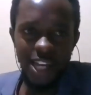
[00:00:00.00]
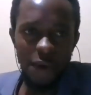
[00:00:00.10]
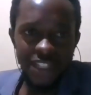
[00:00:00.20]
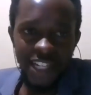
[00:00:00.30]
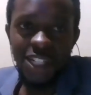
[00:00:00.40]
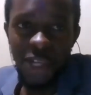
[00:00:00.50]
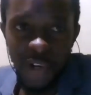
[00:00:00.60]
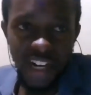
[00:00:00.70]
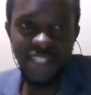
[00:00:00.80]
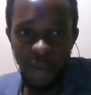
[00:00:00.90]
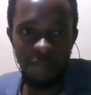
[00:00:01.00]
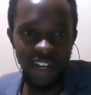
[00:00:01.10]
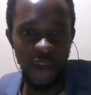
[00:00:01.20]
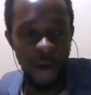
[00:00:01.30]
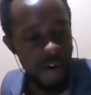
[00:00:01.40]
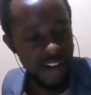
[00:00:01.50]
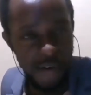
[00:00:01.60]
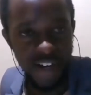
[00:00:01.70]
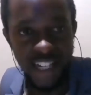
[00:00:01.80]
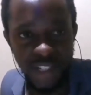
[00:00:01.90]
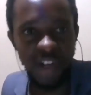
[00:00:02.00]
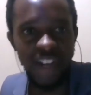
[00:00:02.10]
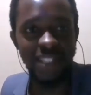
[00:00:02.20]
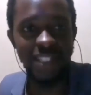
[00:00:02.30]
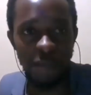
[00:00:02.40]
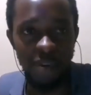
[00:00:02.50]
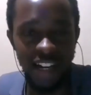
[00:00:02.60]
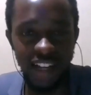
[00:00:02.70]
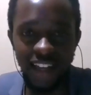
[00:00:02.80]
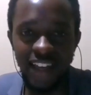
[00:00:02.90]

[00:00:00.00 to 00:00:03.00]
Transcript: Senatorial Assembly or our National Assembly